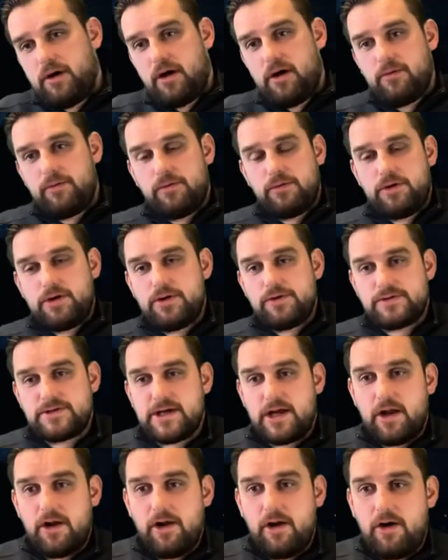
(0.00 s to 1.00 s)
I will use
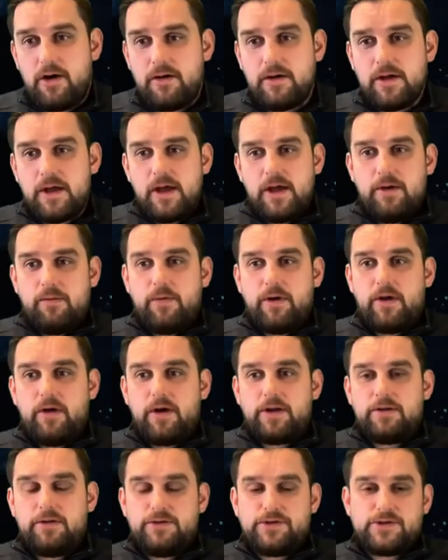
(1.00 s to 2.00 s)
it a lot when
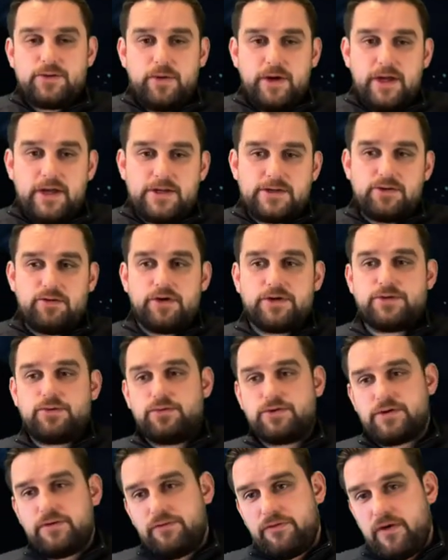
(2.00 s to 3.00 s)
I do tweets or I talk
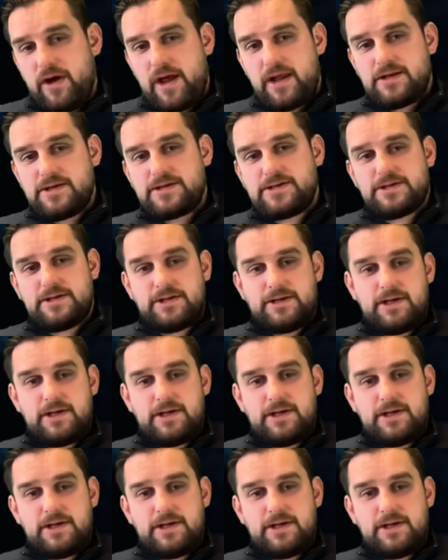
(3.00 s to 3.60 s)
to friends.